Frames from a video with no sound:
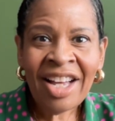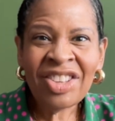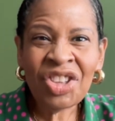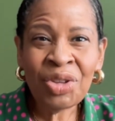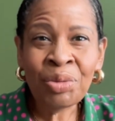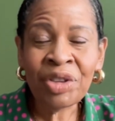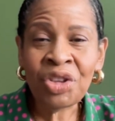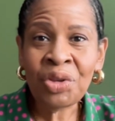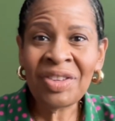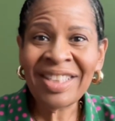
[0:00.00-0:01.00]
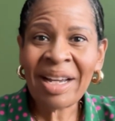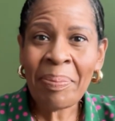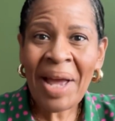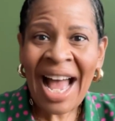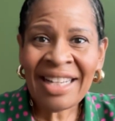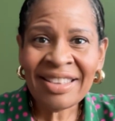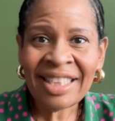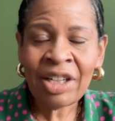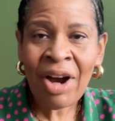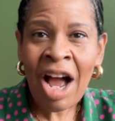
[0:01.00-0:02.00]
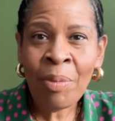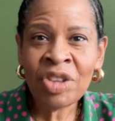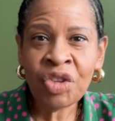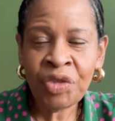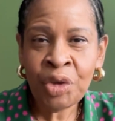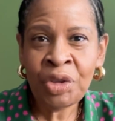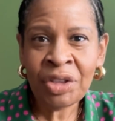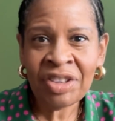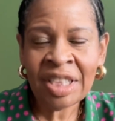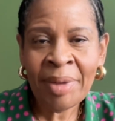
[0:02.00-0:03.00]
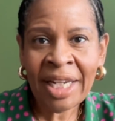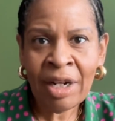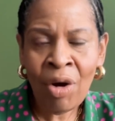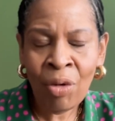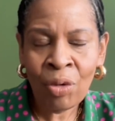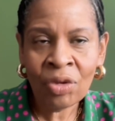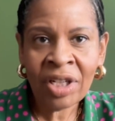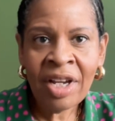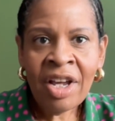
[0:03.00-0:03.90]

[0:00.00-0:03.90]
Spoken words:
to reduce the capacity or how much food your stomach can hold.